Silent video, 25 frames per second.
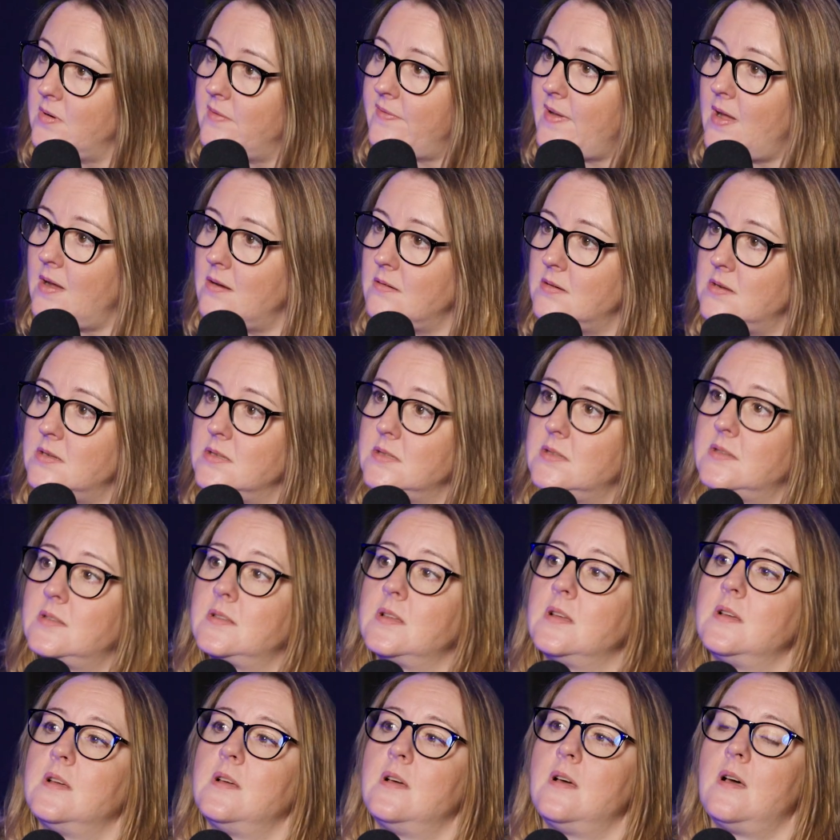one of ours.
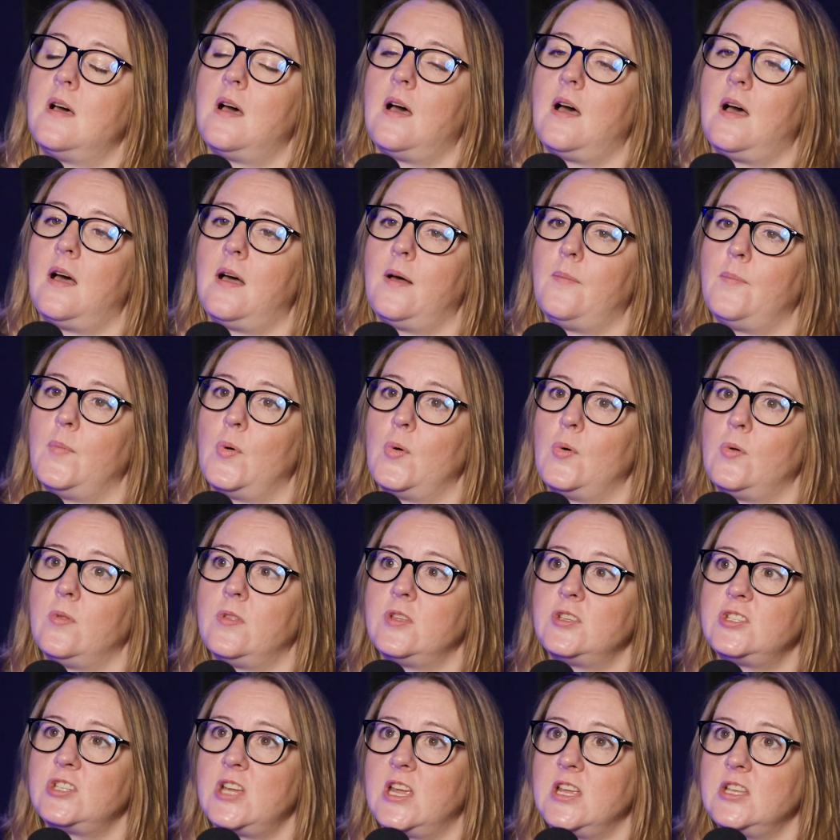All
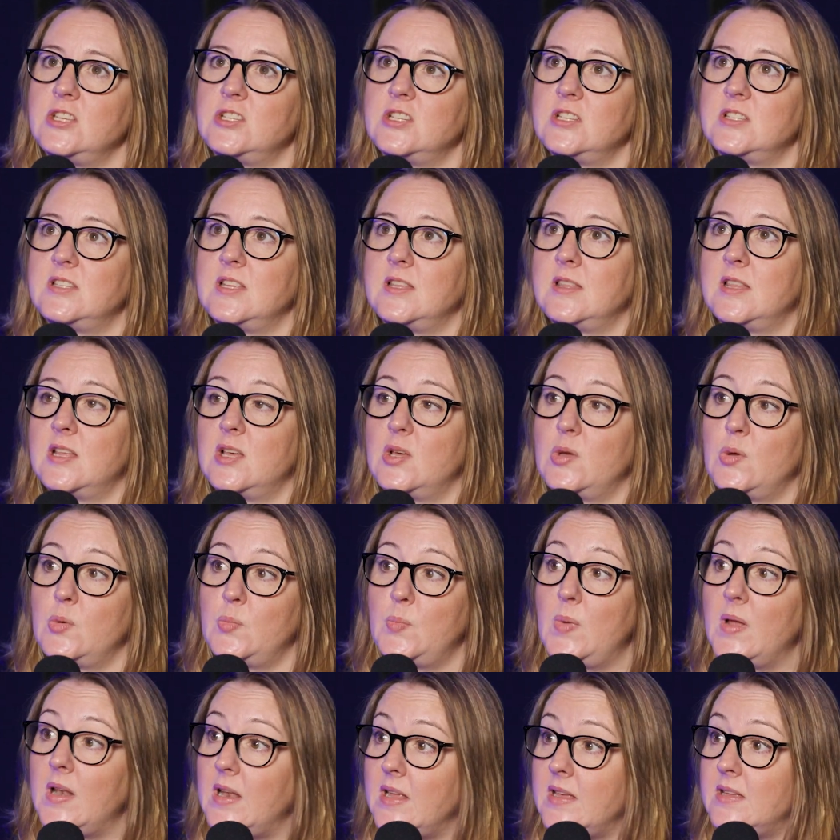the changes in the
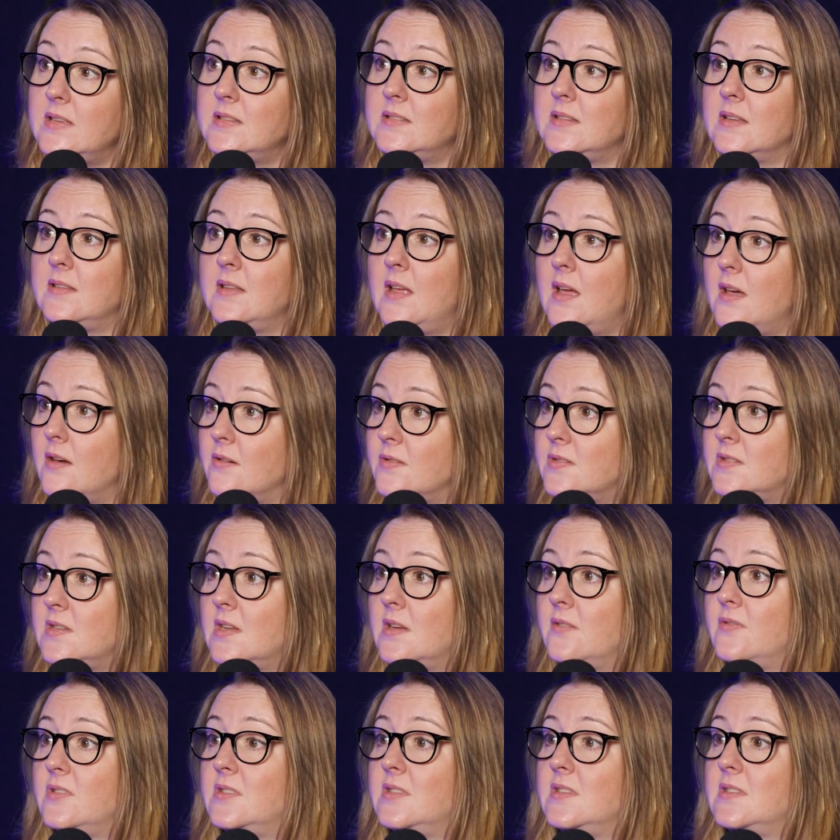police and the health
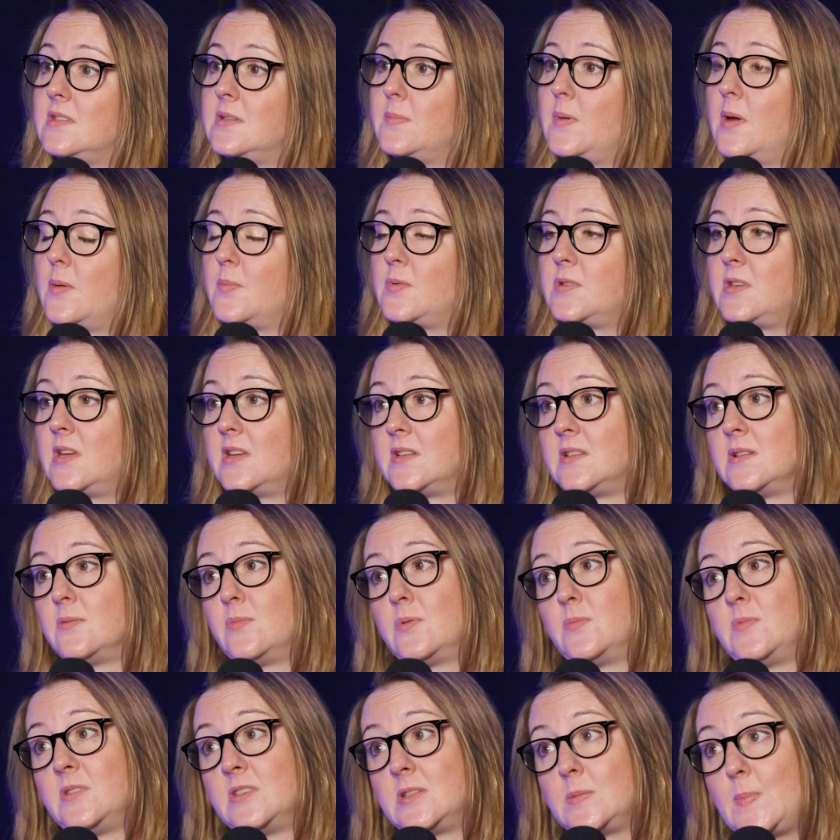services about protecting
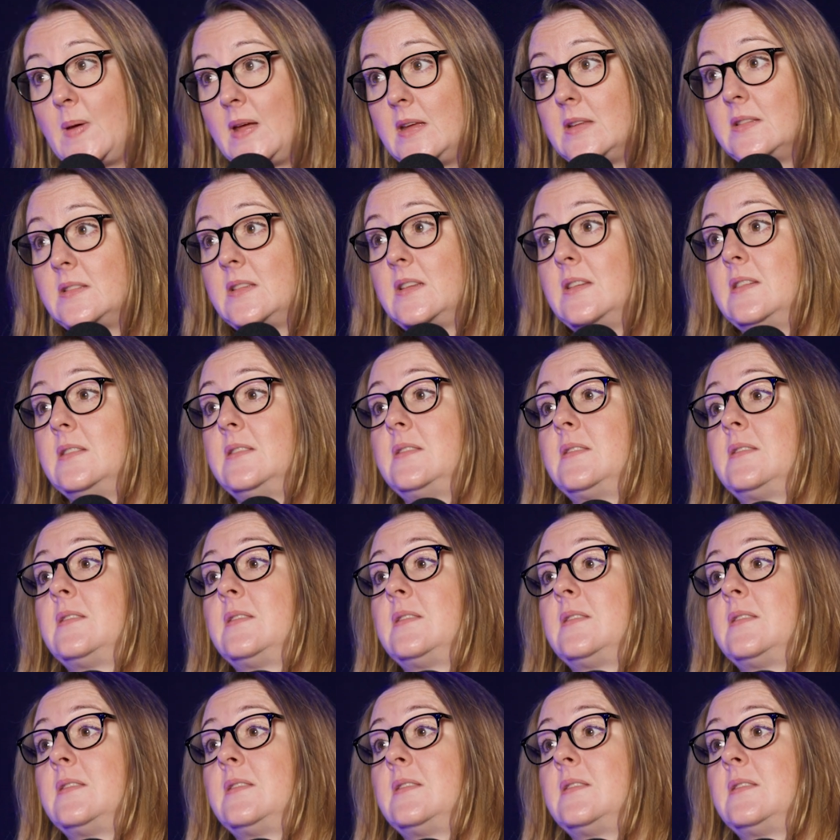women's spaces.